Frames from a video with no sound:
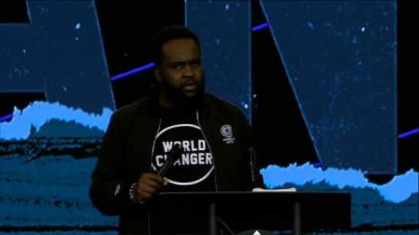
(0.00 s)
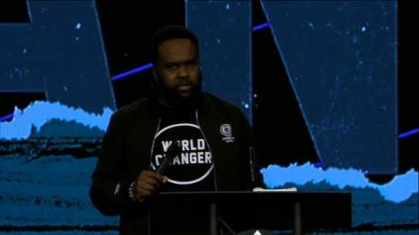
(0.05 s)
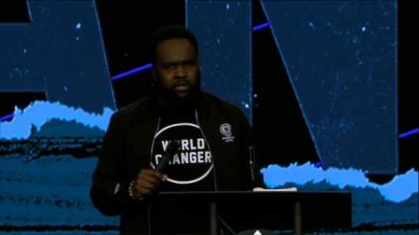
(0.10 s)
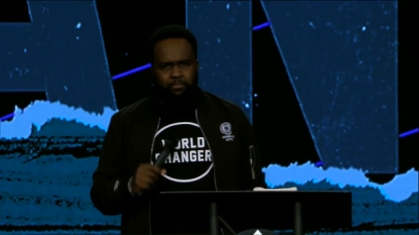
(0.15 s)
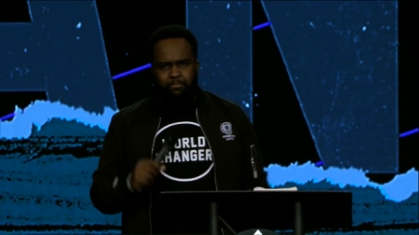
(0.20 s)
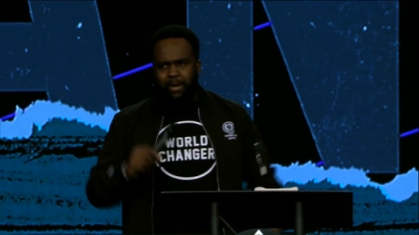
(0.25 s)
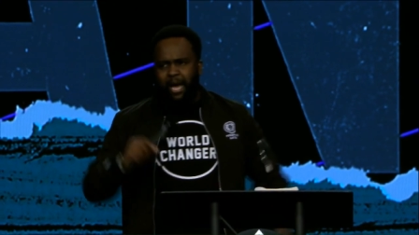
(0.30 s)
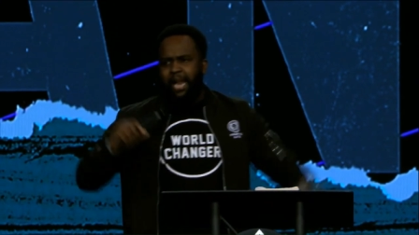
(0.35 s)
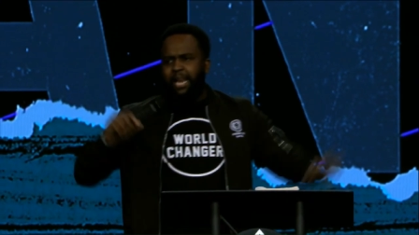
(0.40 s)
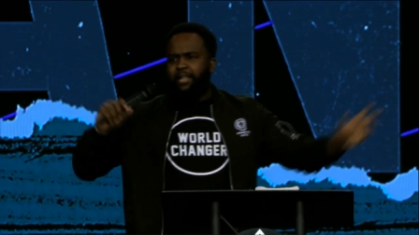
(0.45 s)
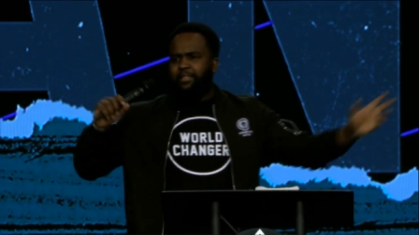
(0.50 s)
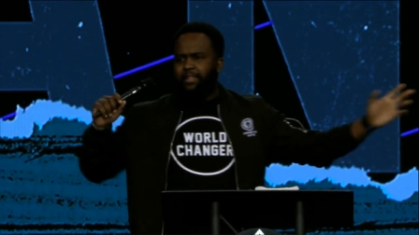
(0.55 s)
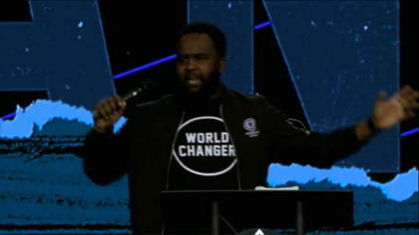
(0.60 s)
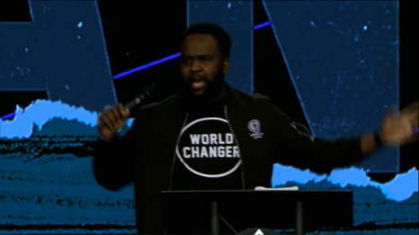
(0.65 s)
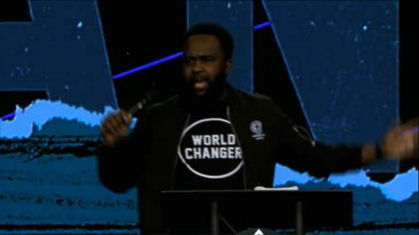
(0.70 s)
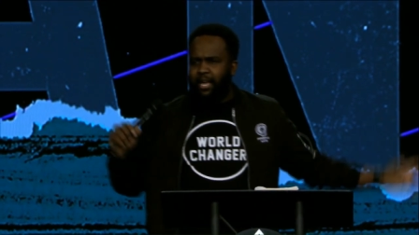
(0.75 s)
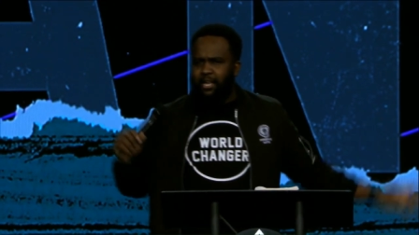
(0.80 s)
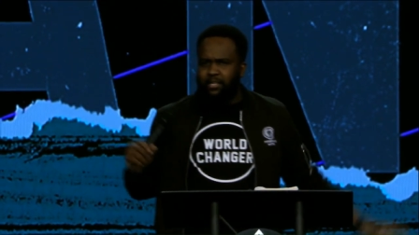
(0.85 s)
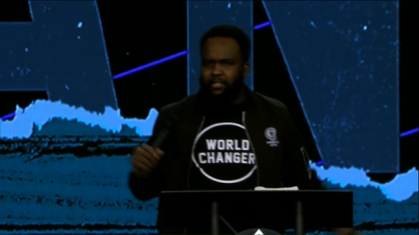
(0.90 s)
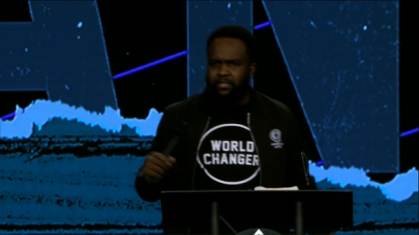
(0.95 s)
Many
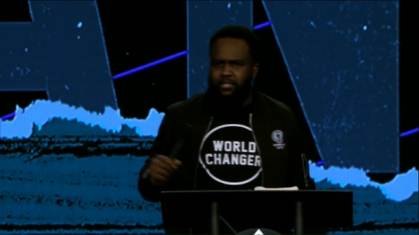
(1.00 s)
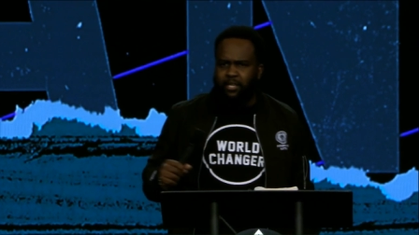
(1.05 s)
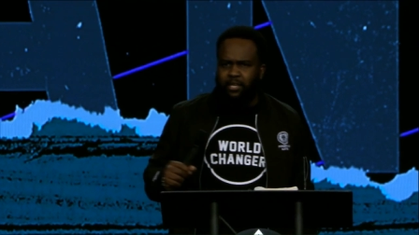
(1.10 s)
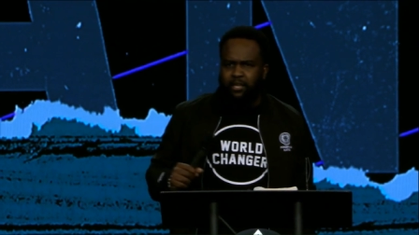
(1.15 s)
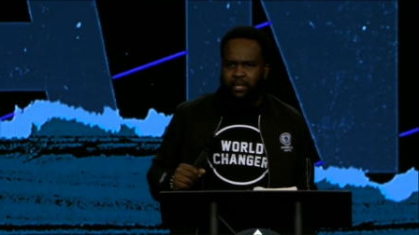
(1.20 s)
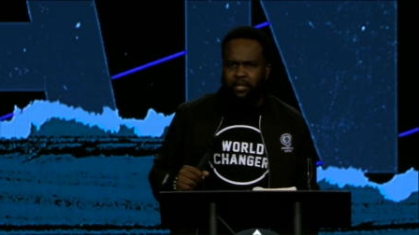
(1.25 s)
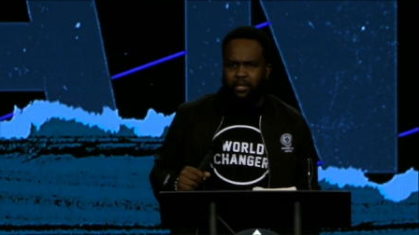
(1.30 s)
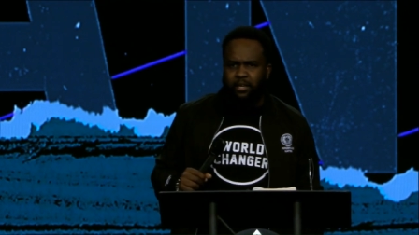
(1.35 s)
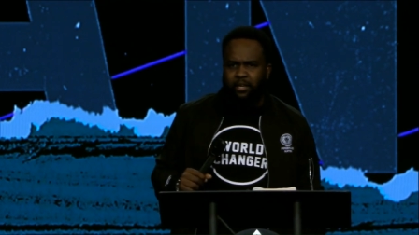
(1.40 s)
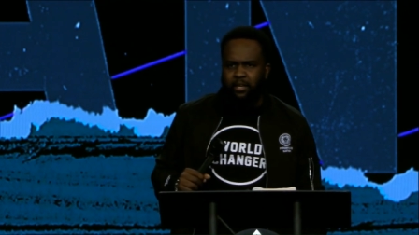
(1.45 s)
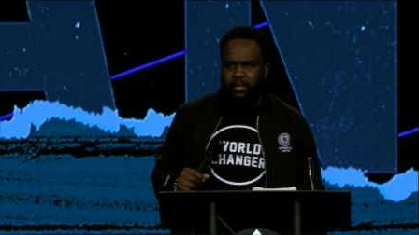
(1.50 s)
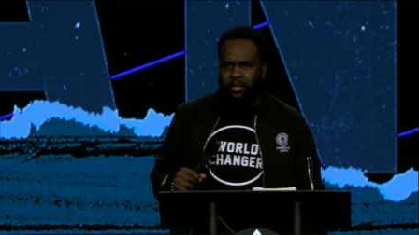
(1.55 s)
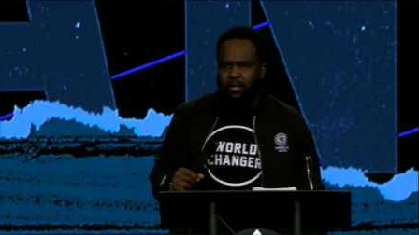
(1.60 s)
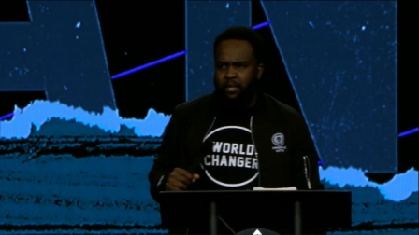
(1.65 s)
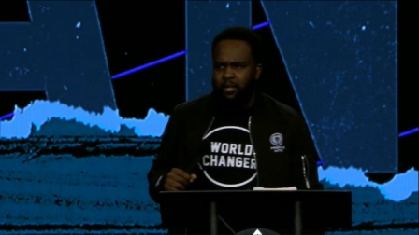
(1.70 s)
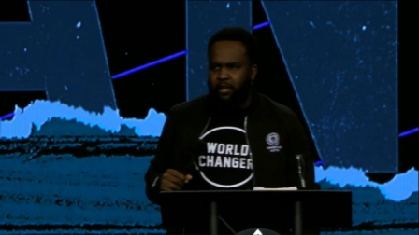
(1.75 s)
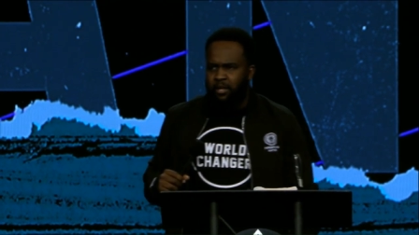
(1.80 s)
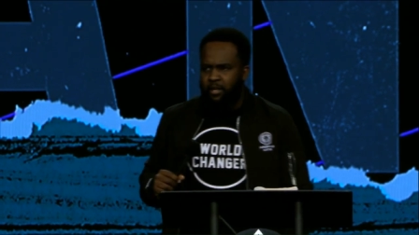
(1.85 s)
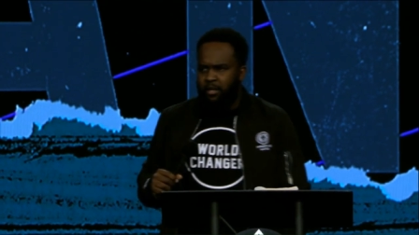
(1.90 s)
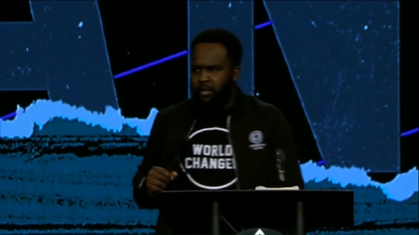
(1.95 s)
things.
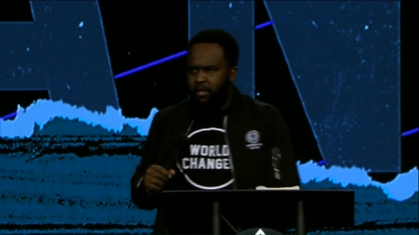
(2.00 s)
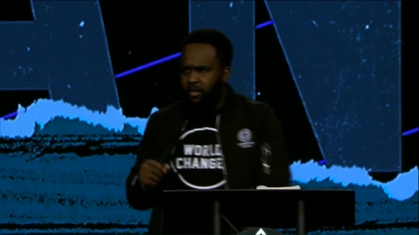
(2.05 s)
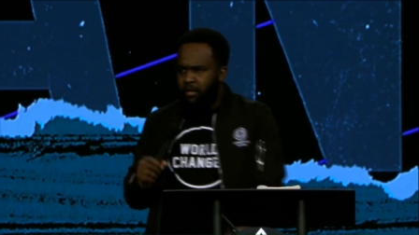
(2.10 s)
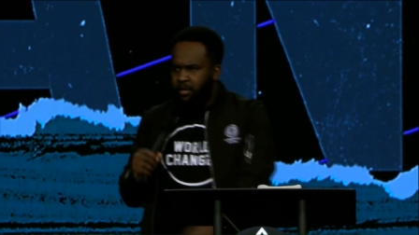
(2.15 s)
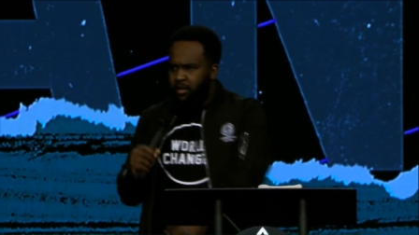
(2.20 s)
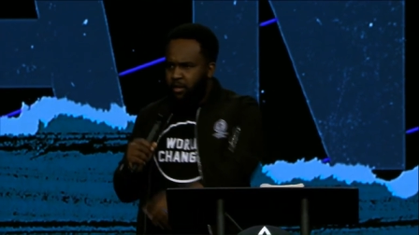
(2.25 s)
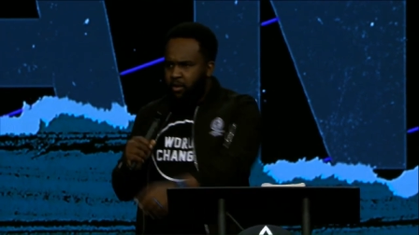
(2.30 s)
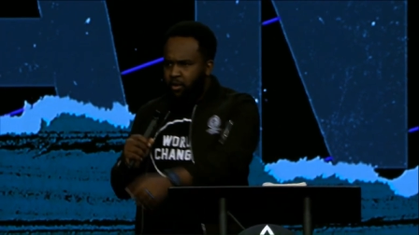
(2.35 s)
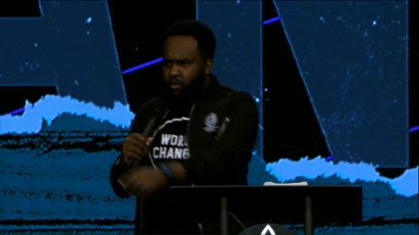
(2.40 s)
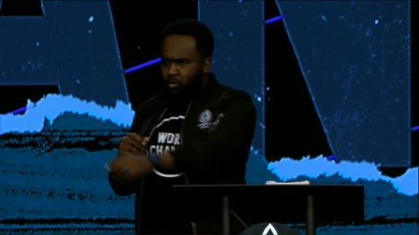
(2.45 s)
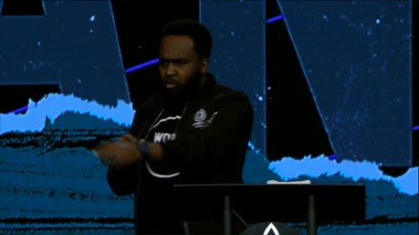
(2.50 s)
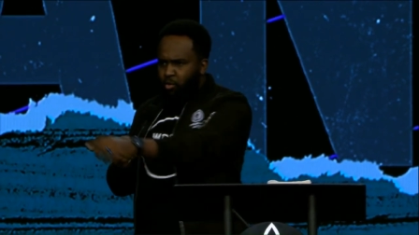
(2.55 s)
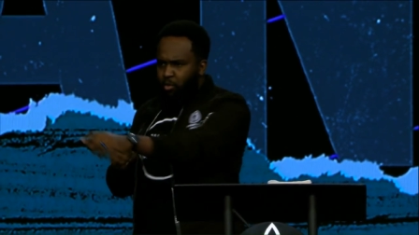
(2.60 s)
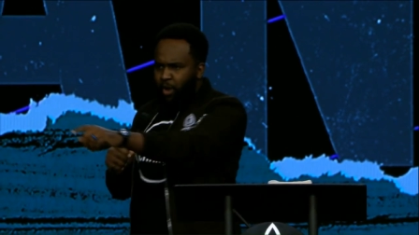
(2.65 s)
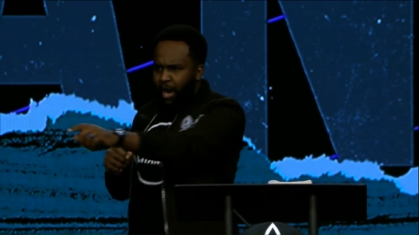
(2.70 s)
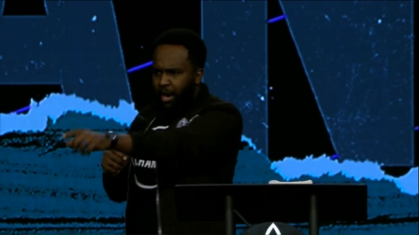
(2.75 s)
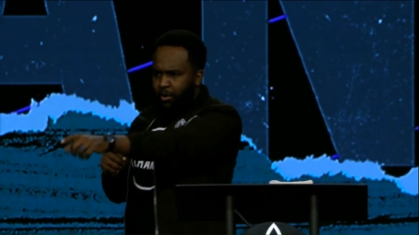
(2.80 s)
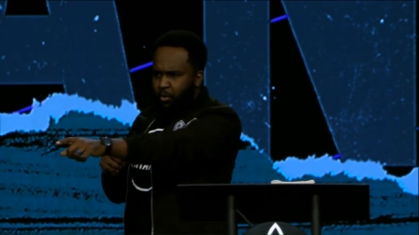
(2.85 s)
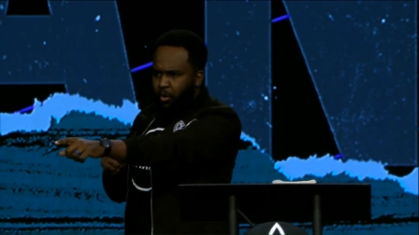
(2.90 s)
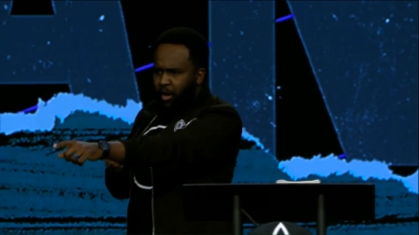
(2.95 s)

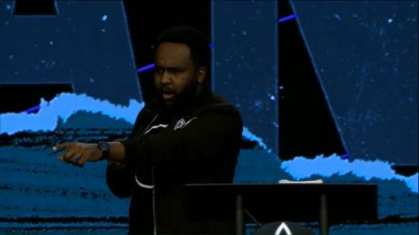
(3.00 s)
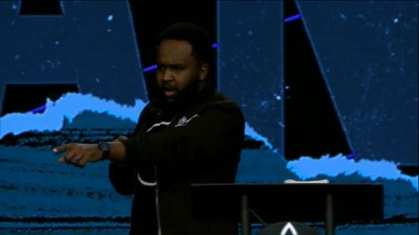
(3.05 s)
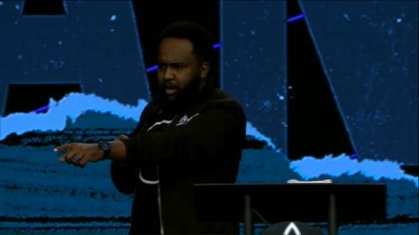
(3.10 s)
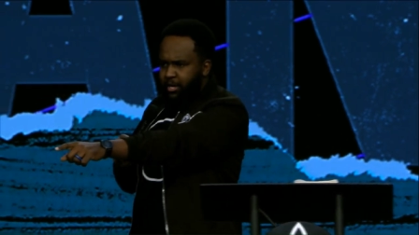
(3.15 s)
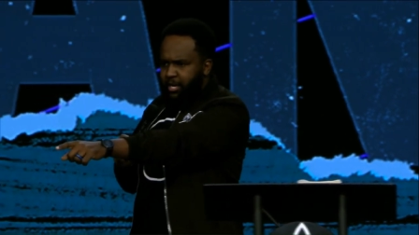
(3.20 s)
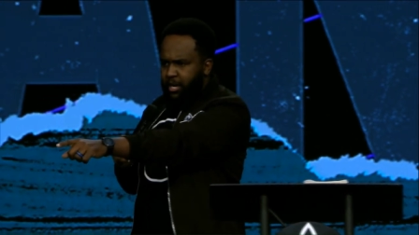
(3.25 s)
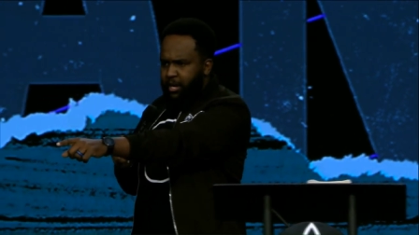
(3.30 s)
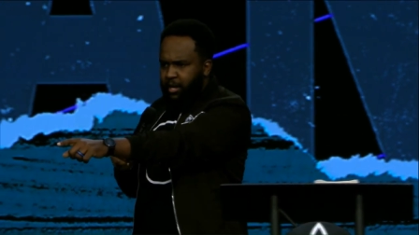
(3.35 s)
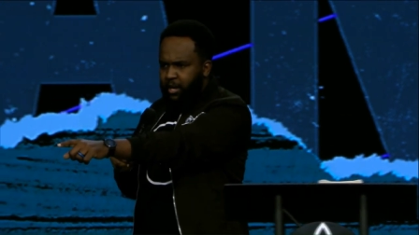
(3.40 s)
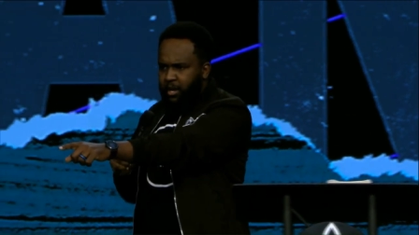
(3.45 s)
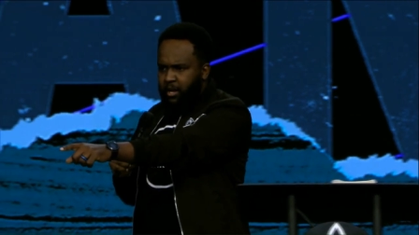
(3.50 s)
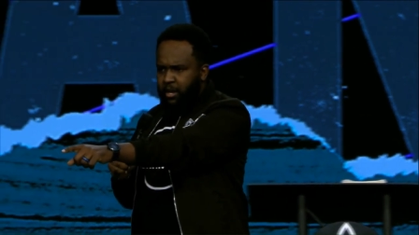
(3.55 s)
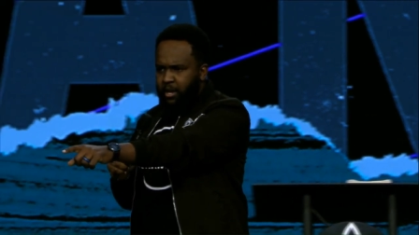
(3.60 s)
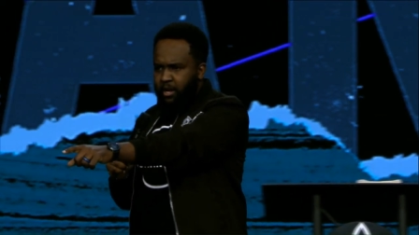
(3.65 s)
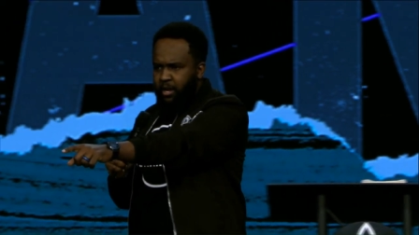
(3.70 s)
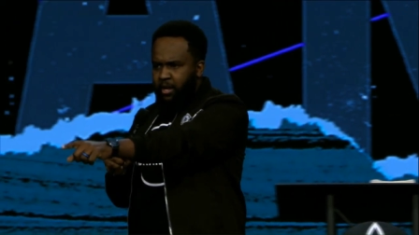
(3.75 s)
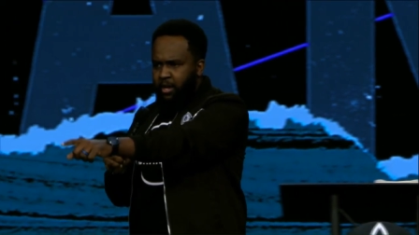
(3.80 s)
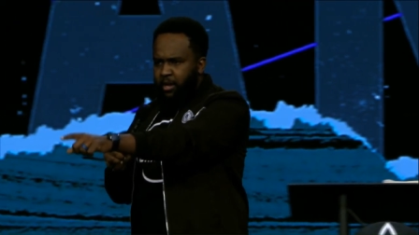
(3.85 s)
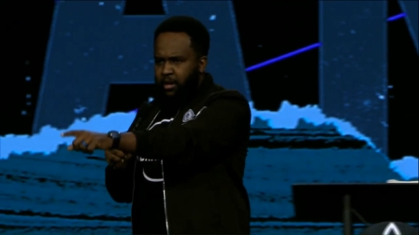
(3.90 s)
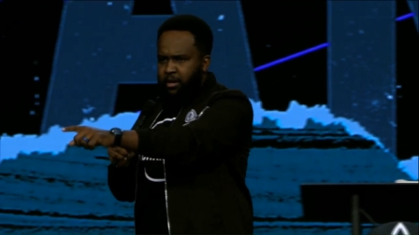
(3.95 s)
One word
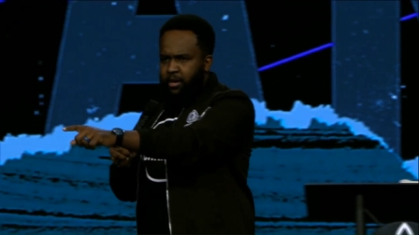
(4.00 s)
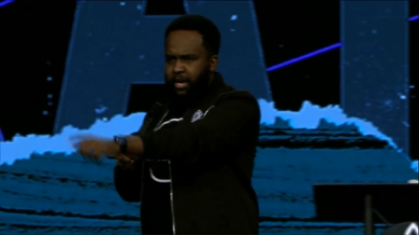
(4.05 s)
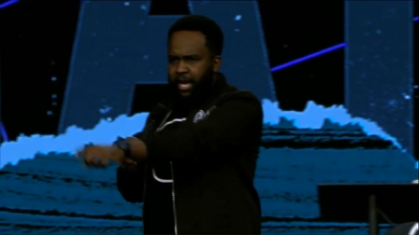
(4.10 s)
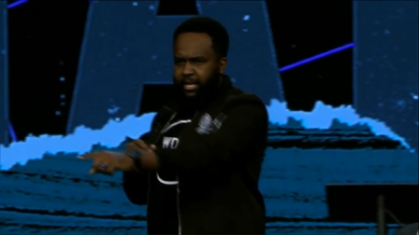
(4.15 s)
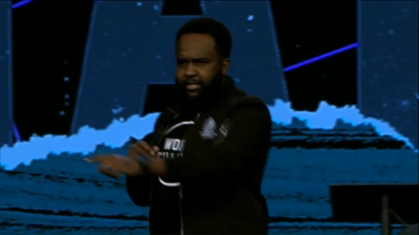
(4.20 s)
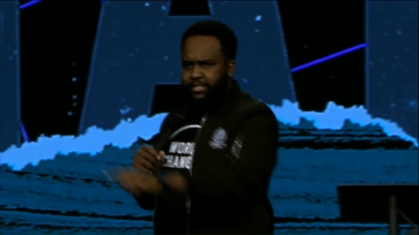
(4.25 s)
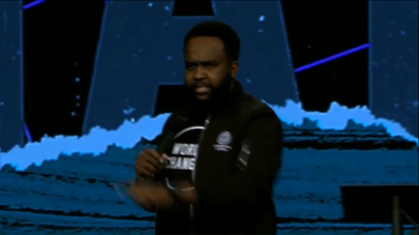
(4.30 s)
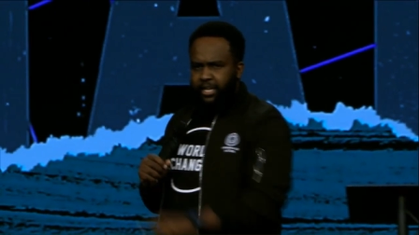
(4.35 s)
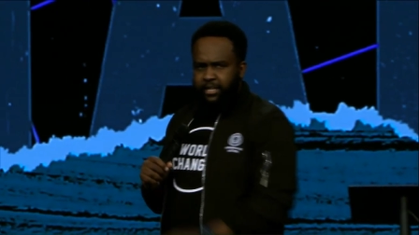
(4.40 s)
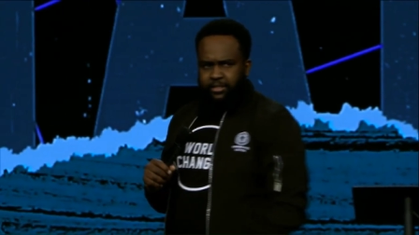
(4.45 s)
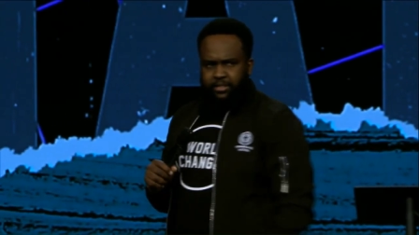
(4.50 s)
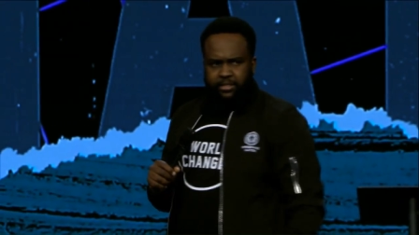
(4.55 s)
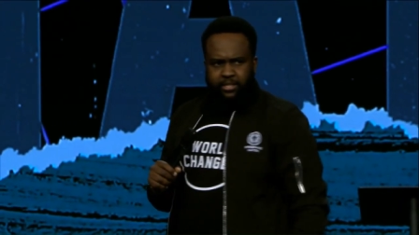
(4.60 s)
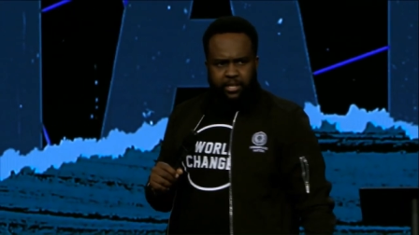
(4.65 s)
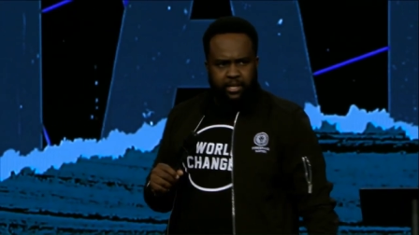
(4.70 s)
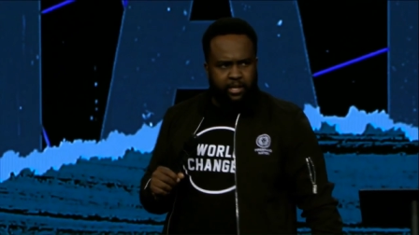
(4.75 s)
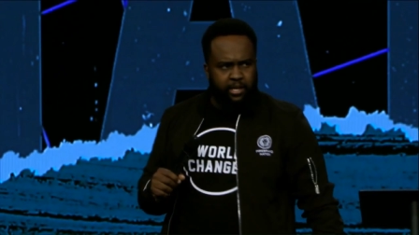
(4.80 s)
nations.